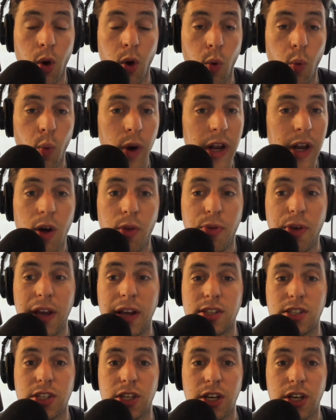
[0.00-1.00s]
we don't
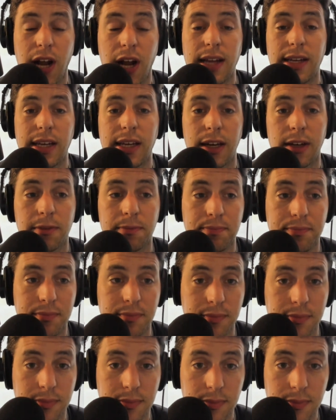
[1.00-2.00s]
think it's a good idea,
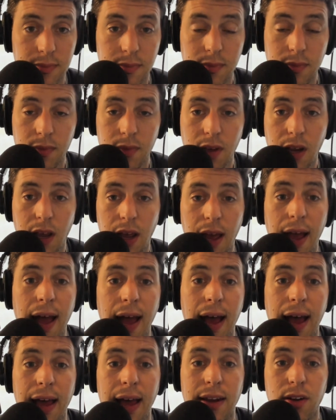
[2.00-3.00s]

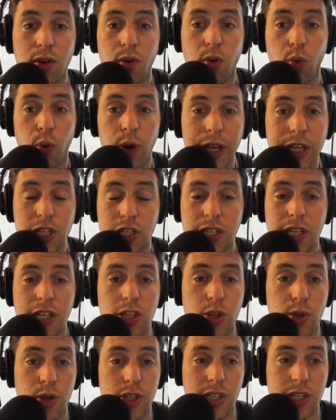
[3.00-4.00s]
and we just
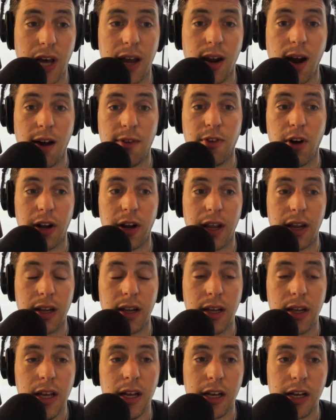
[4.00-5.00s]
need you to sign off on it
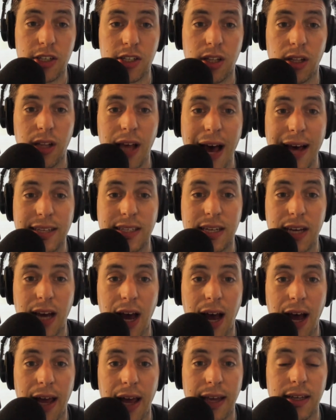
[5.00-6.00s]
because the last
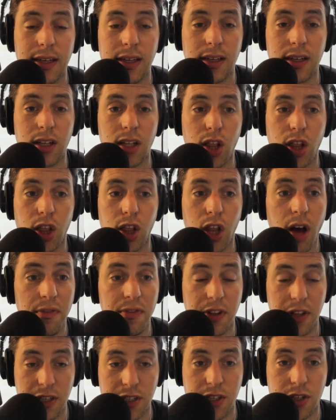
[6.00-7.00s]
guy
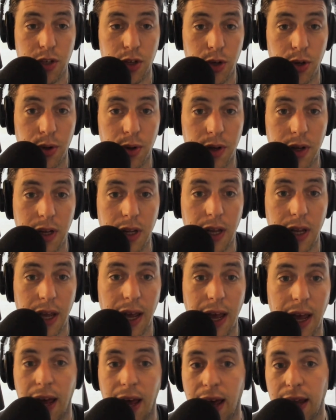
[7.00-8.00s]
loved this dude,
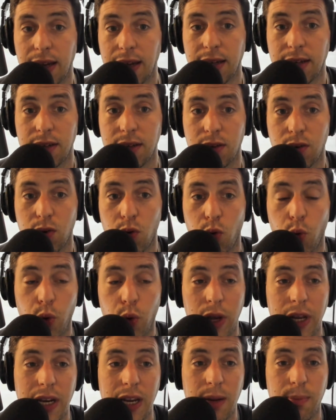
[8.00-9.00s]
and
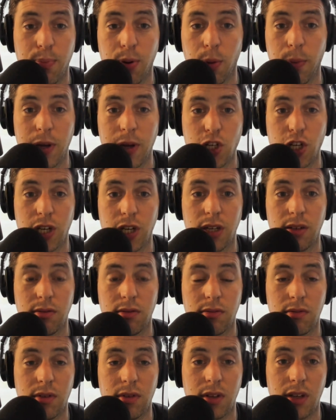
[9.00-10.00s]
we need permission,
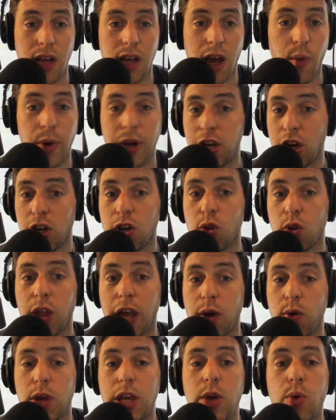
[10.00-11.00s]
and we couldn't,
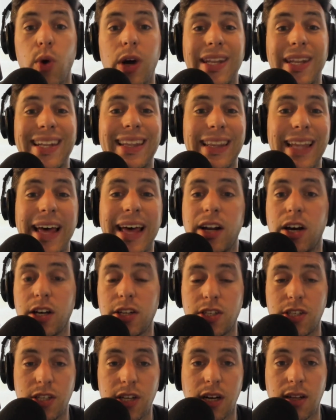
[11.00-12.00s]
like, he wouldn't let
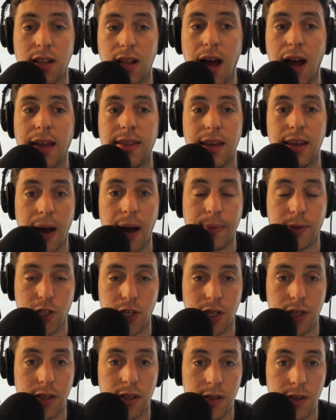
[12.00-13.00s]
us decline the
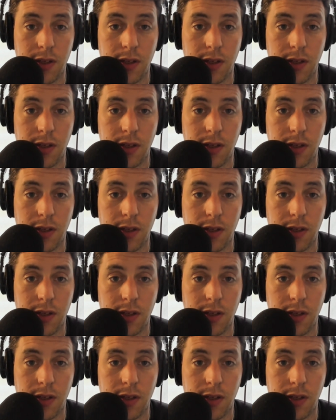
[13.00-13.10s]
option.